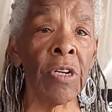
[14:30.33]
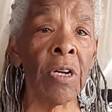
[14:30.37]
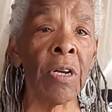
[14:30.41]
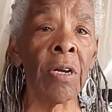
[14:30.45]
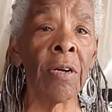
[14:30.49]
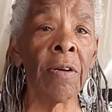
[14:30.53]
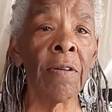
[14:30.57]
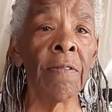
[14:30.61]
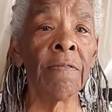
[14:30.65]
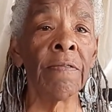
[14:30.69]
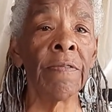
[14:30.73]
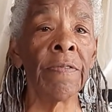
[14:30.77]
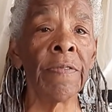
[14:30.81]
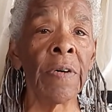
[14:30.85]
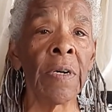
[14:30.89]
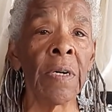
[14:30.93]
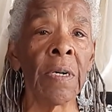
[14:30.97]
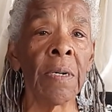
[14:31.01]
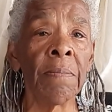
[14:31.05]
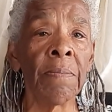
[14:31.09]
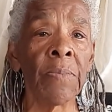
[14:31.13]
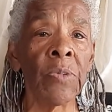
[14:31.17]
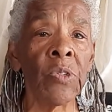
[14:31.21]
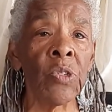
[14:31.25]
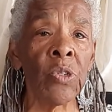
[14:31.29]
of
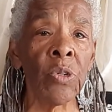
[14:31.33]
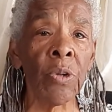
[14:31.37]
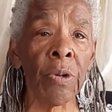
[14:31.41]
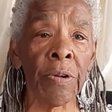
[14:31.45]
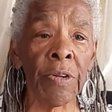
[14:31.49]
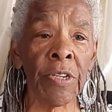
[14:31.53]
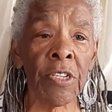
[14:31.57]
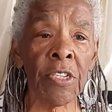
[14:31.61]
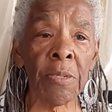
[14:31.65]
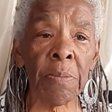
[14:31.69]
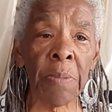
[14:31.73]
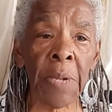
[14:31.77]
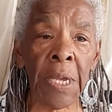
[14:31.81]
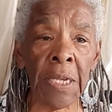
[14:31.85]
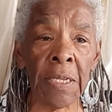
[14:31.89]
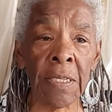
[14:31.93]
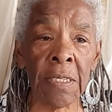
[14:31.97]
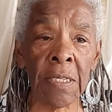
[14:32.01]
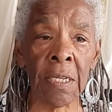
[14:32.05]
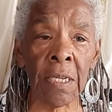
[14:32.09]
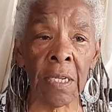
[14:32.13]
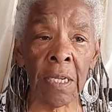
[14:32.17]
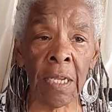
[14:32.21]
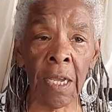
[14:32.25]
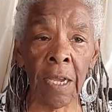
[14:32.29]
storage space
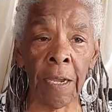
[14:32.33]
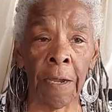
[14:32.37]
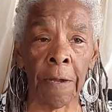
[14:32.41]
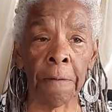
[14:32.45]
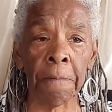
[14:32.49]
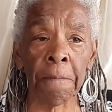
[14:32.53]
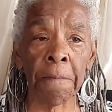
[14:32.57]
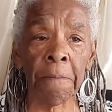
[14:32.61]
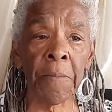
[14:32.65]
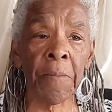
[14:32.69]
in here.